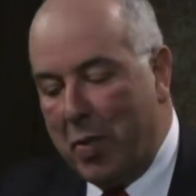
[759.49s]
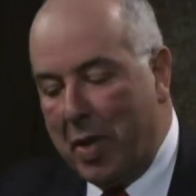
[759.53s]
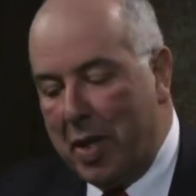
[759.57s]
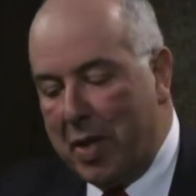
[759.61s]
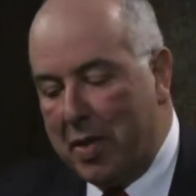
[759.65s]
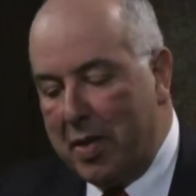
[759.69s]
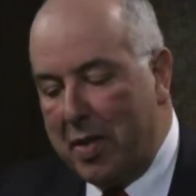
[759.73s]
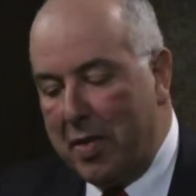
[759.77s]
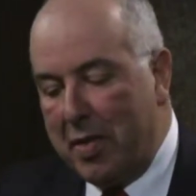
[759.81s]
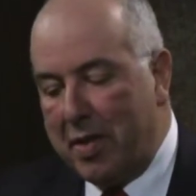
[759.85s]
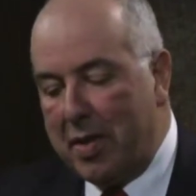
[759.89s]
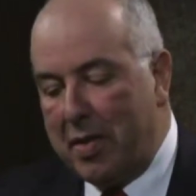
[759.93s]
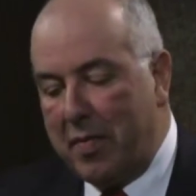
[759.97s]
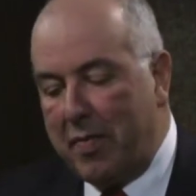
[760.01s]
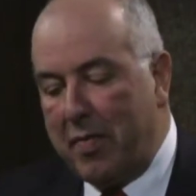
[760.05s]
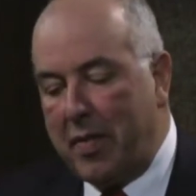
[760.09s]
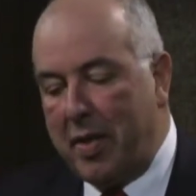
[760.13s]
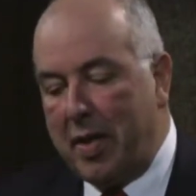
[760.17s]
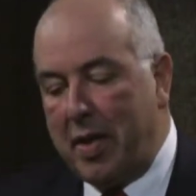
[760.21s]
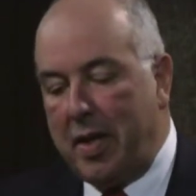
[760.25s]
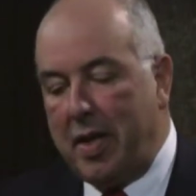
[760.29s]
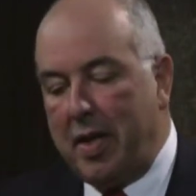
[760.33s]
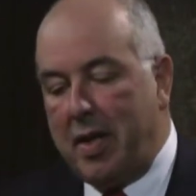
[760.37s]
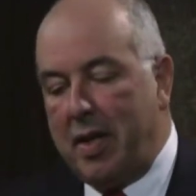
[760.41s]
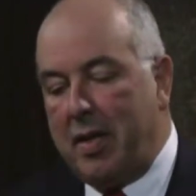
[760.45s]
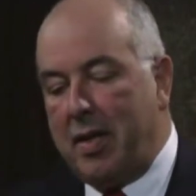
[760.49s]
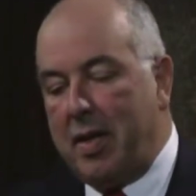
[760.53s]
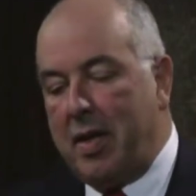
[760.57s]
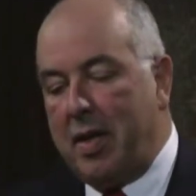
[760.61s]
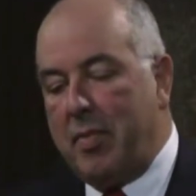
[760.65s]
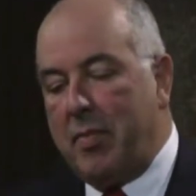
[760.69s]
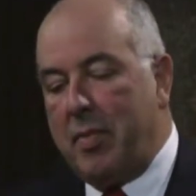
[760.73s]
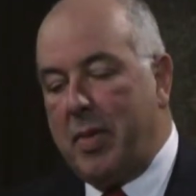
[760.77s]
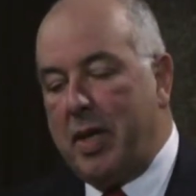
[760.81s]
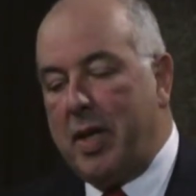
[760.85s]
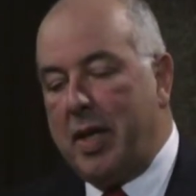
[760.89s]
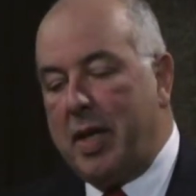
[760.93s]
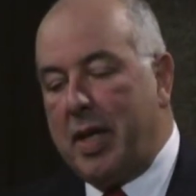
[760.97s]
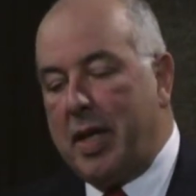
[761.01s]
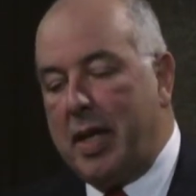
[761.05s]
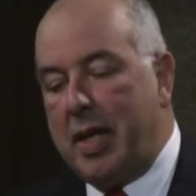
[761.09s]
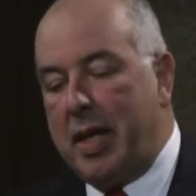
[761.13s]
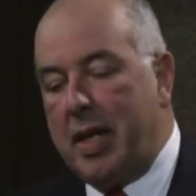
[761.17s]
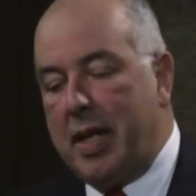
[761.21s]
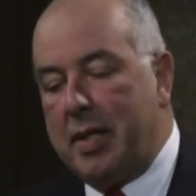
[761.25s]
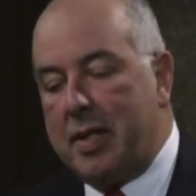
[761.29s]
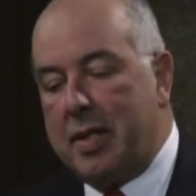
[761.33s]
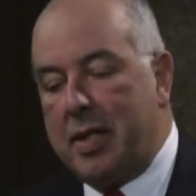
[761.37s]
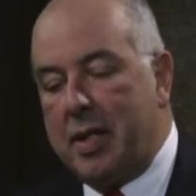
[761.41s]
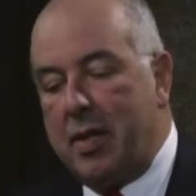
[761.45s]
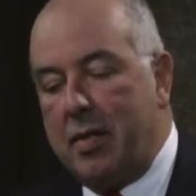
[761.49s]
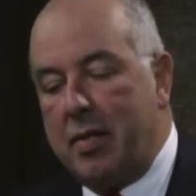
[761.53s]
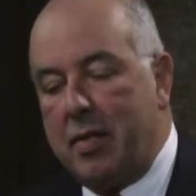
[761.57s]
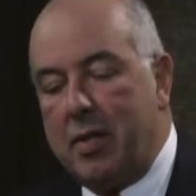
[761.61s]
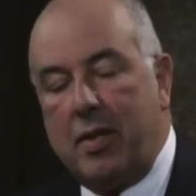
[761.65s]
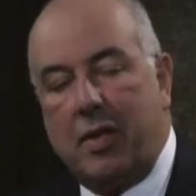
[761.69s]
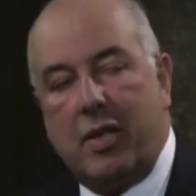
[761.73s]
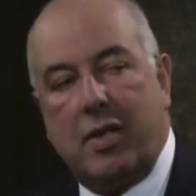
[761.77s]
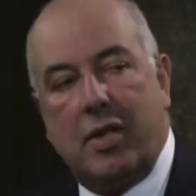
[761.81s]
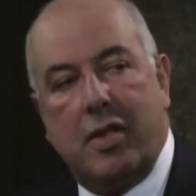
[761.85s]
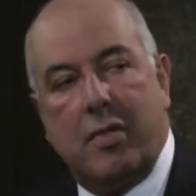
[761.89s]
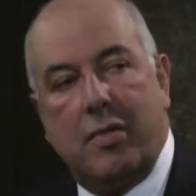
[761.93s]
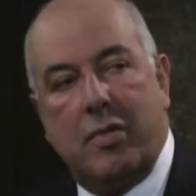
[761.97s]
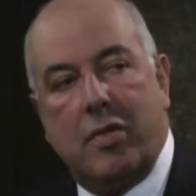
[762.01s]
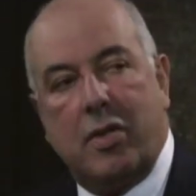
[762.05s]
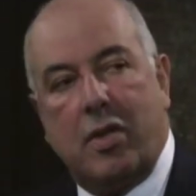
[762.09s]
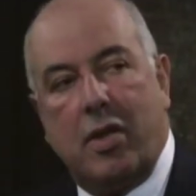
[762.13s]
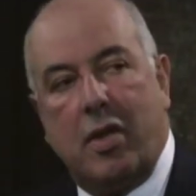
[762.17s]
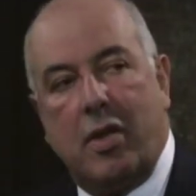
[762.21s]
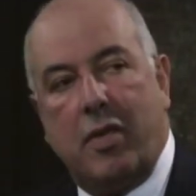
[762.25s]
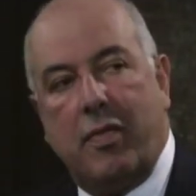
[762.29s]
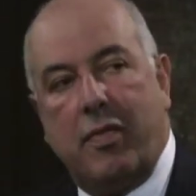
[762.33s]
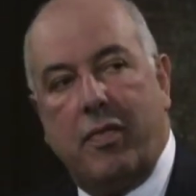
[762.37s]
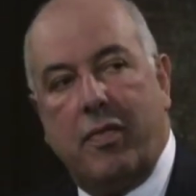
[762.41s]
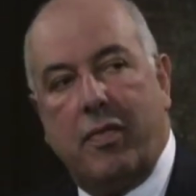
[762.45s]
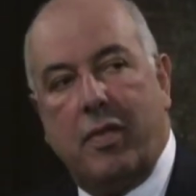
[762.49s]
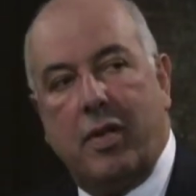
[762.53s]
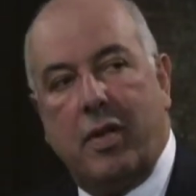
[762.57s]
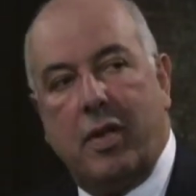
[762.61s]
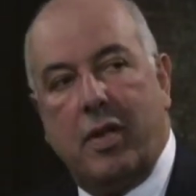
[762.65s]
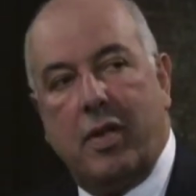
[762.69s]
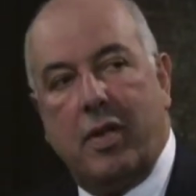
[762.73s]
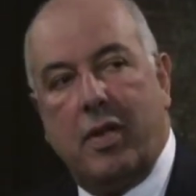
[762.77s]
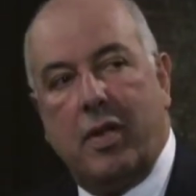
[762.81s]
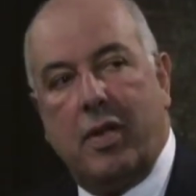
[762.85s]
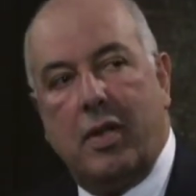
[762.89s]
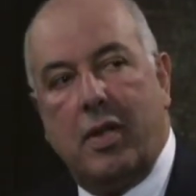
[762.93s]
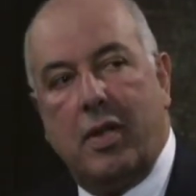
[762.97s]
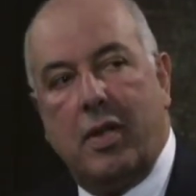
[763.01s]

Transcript: Brazil is a very Americanized country in terms of uh,